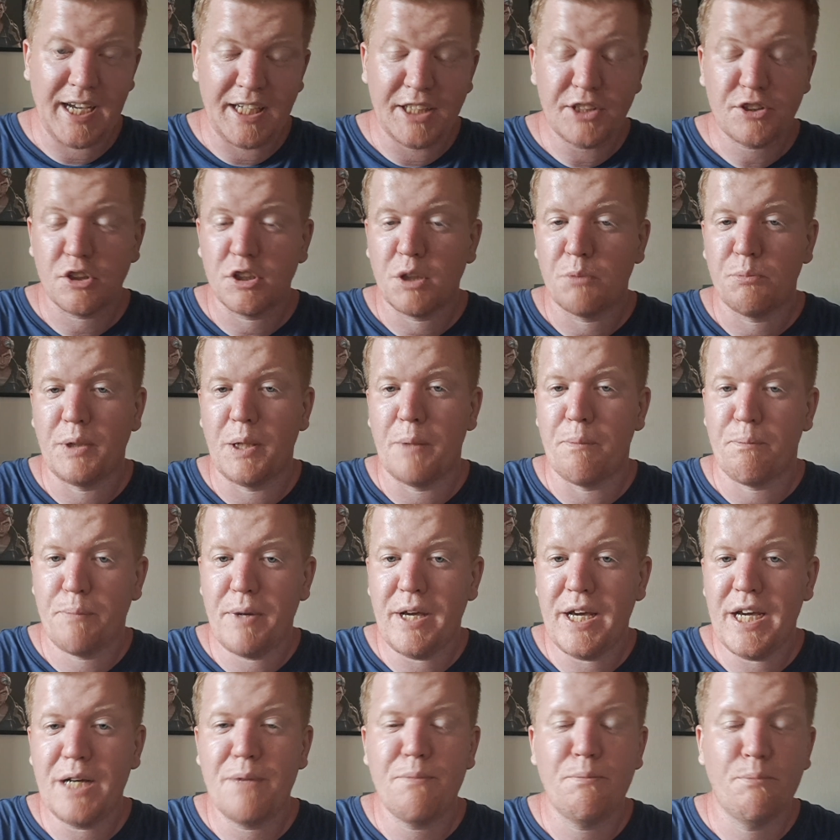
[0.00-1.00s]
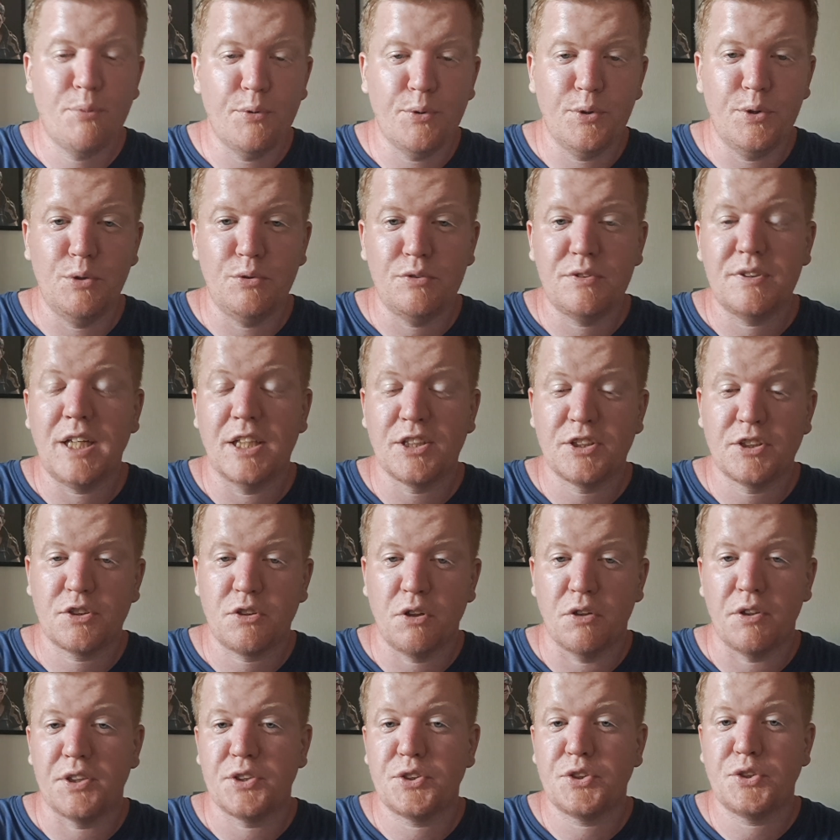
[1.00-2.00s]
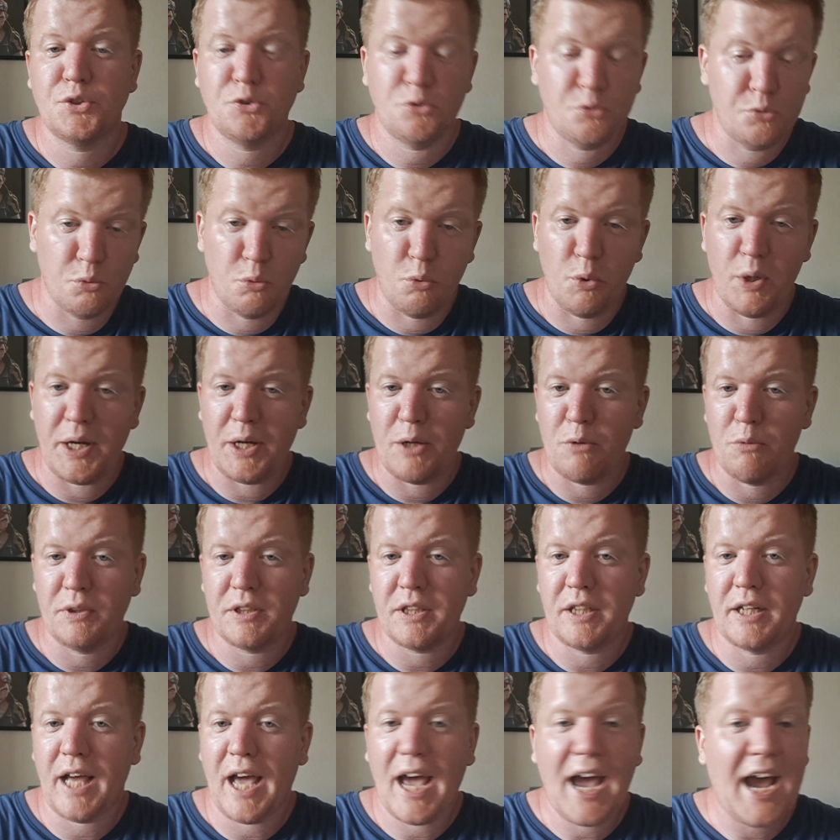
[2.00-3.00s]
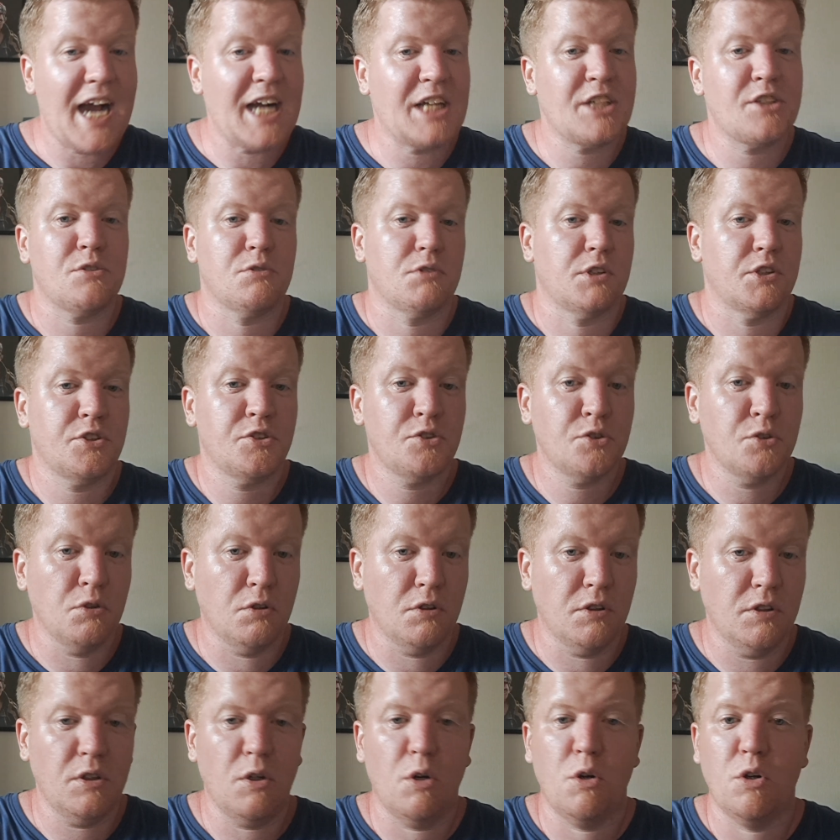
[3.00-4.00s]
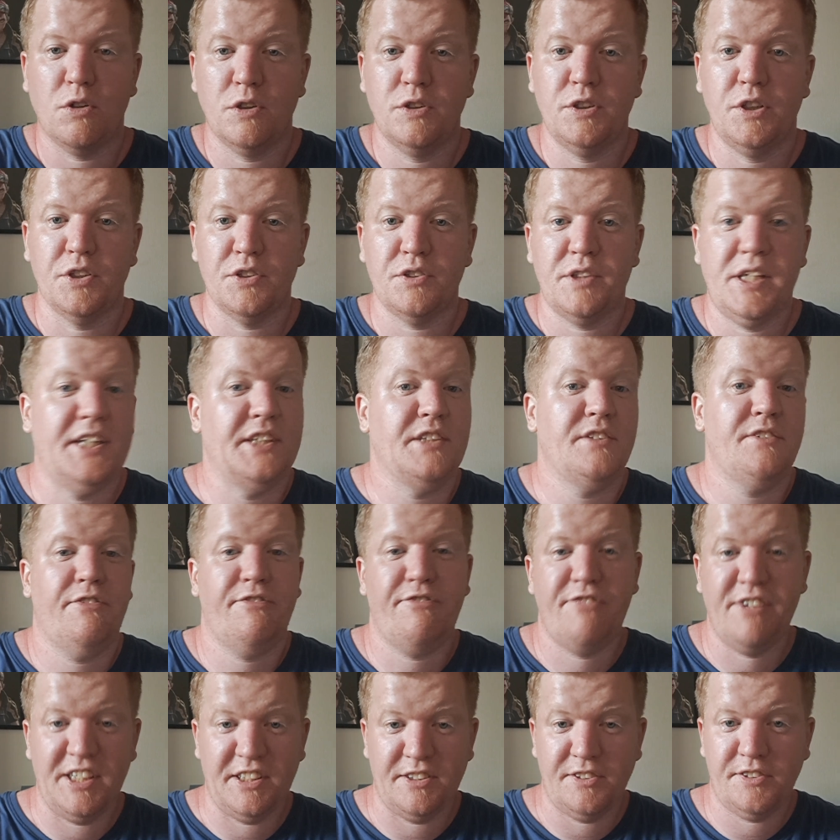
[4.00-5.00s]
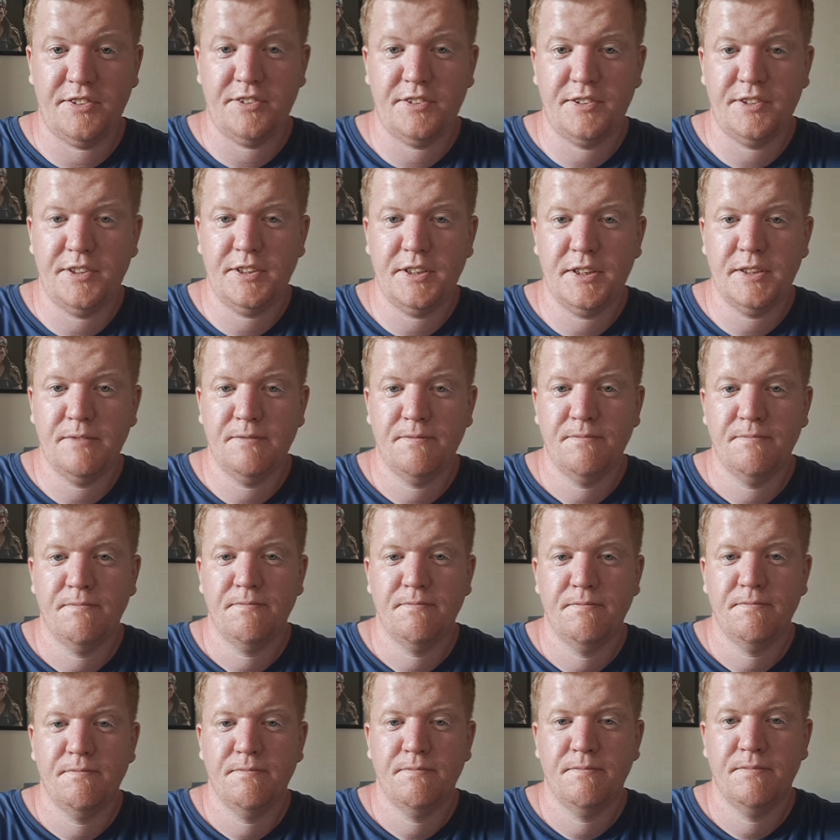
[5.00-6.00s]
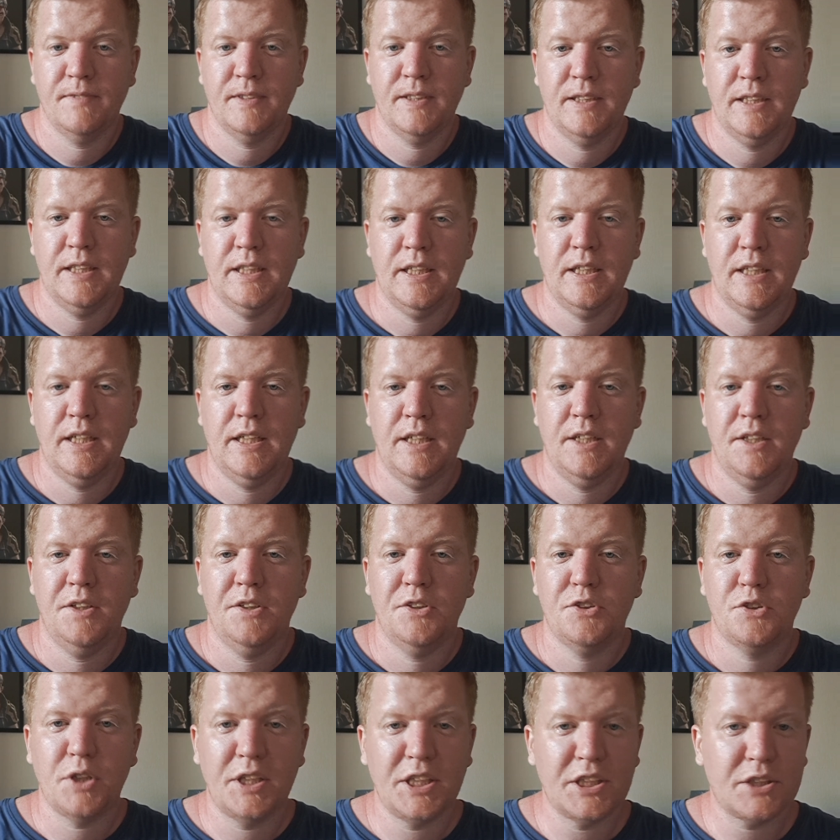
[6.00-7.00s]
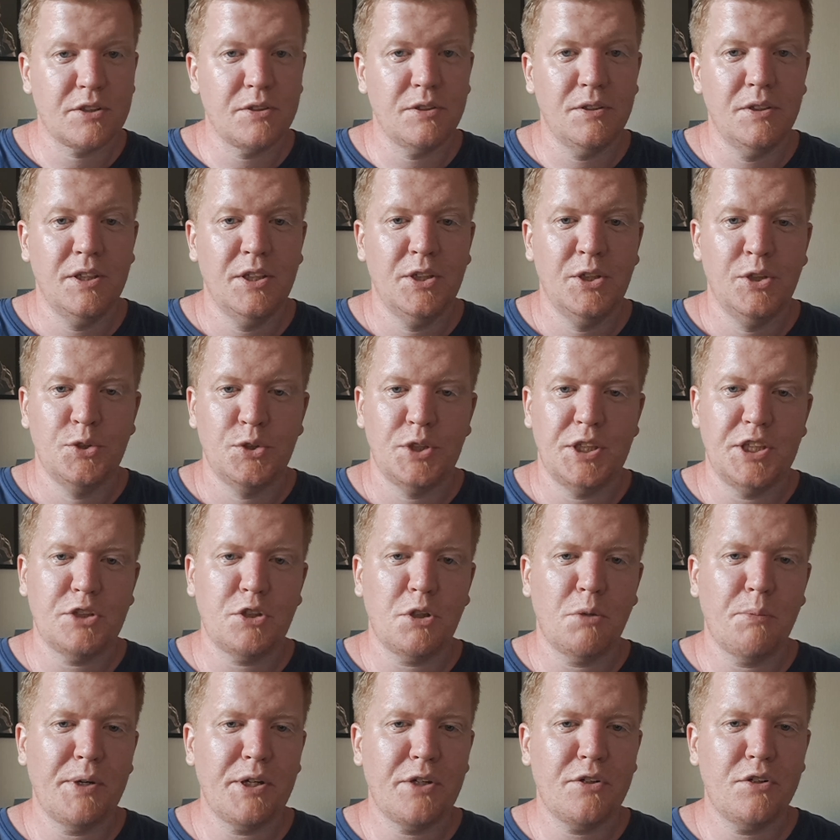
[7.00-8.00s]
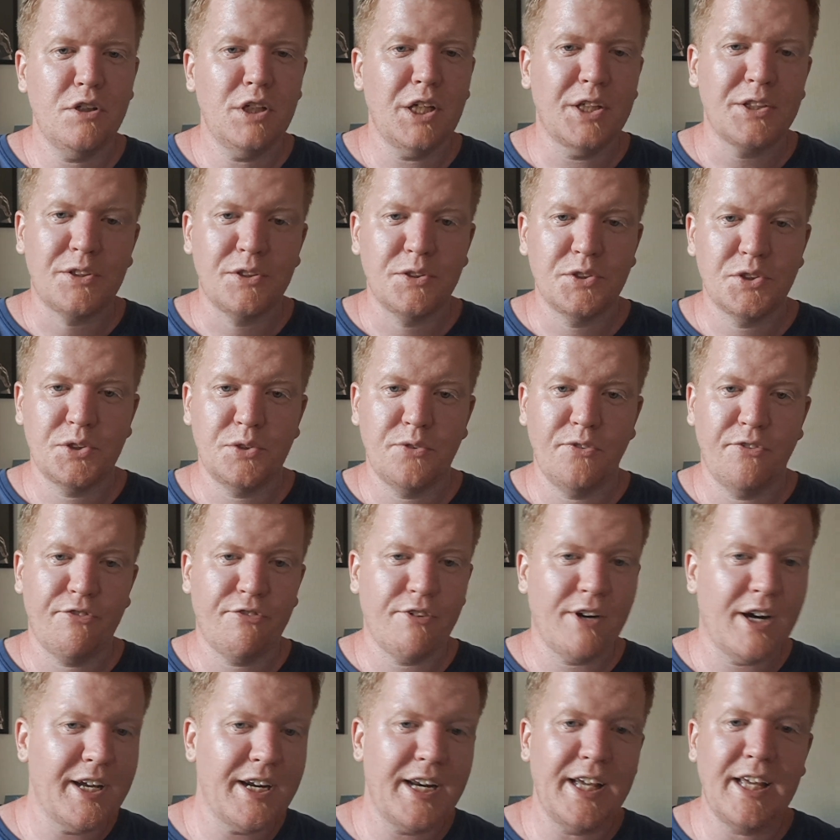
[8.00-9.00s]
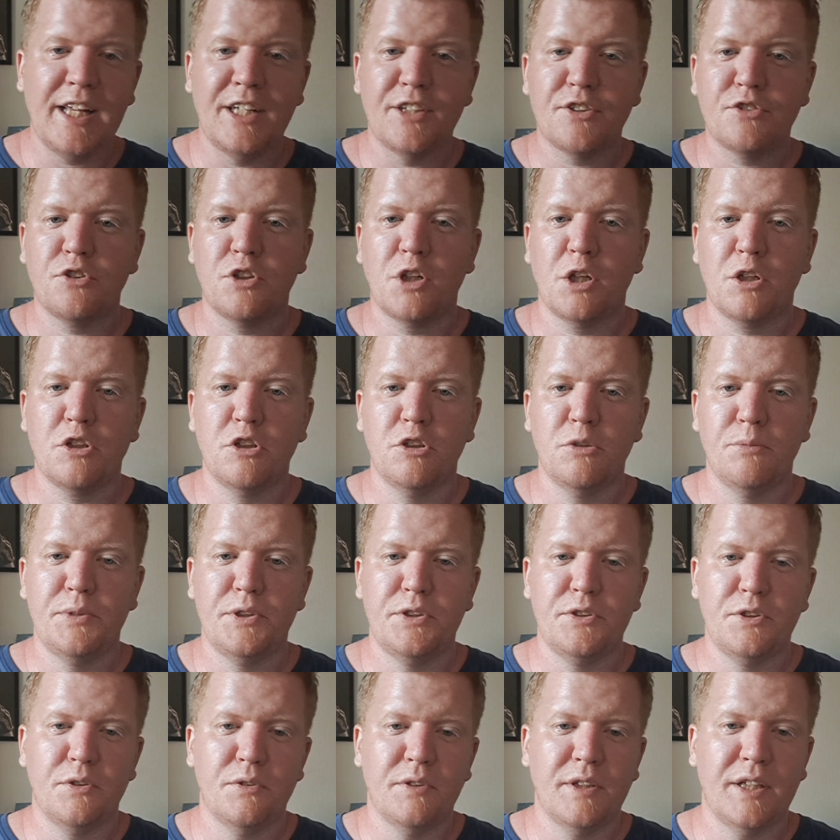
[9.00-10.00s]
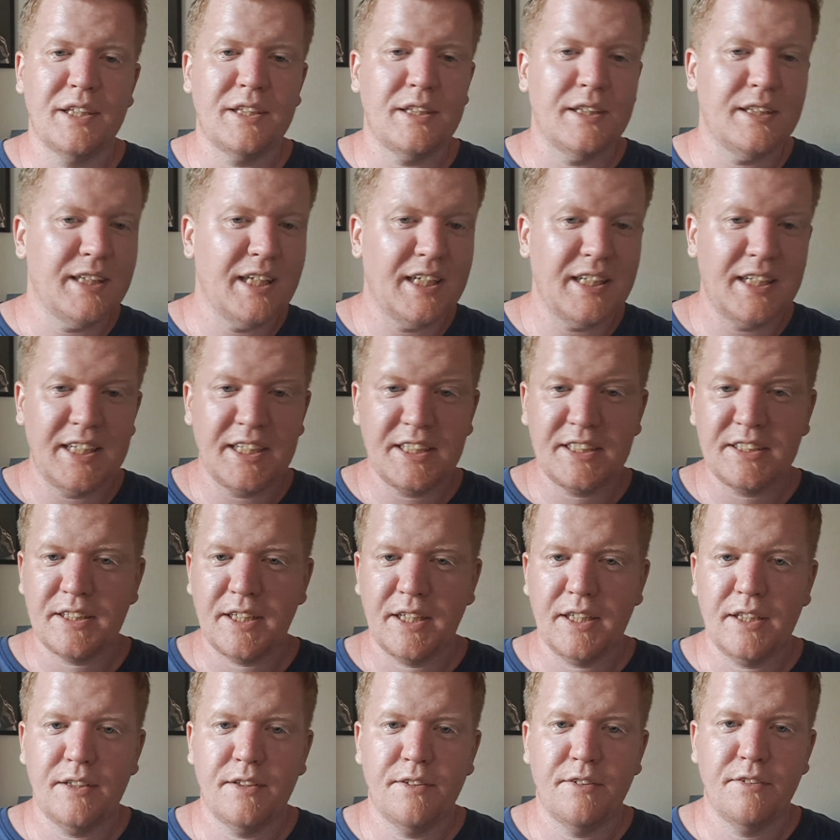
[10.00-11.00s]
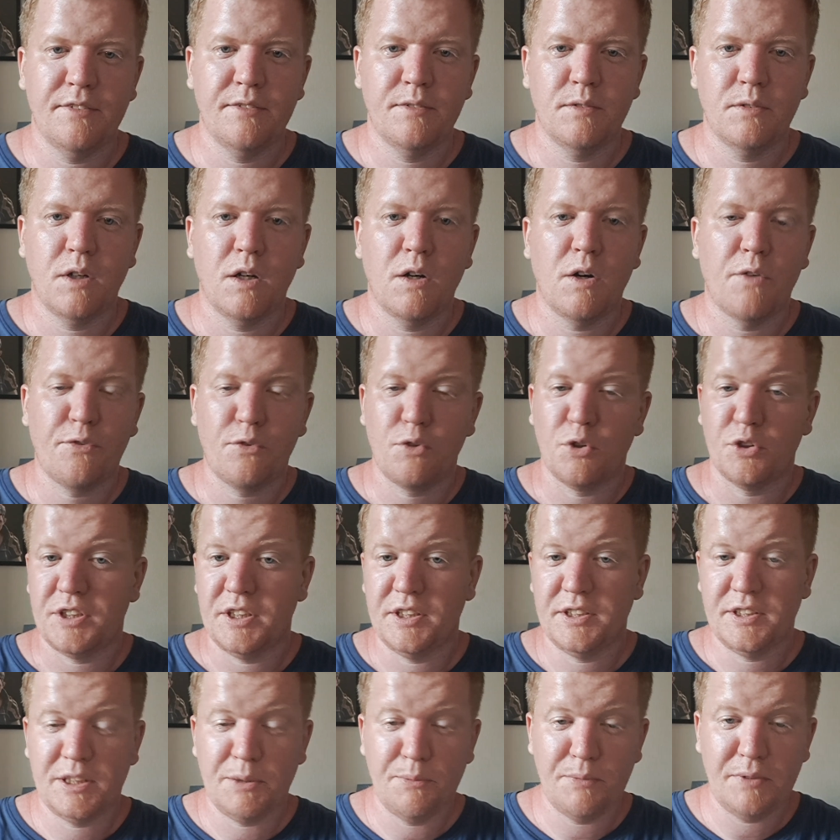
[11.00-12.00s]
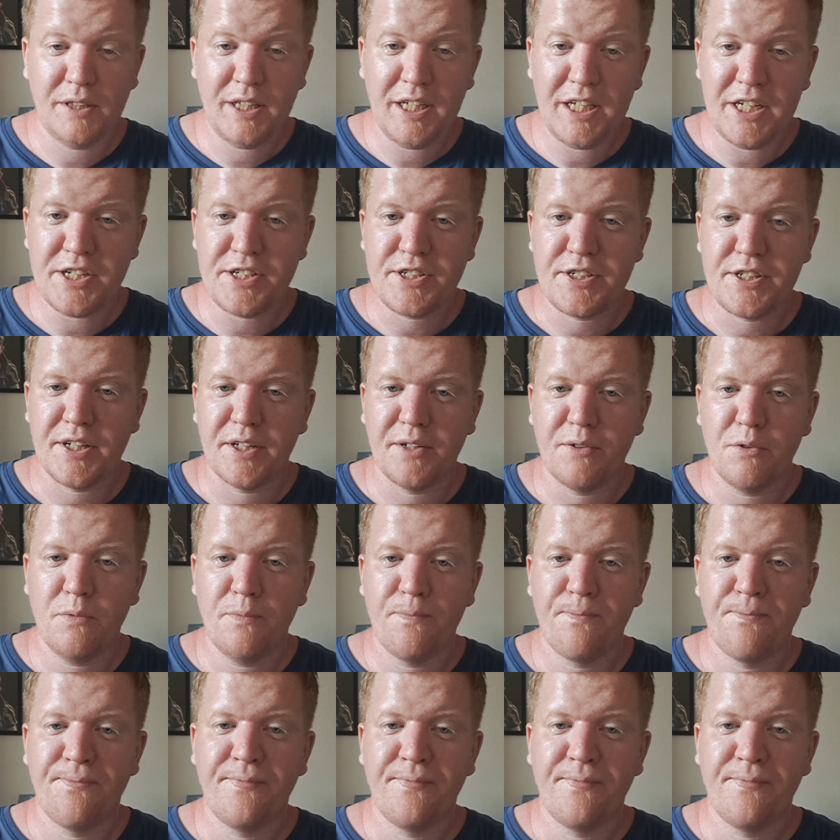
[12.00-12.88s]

gonna be a big brute that's gonna swing with an axe or a sword or just his fists. So he's gonna be good at fighting. He's gonna be doing athletics and of course intimidation.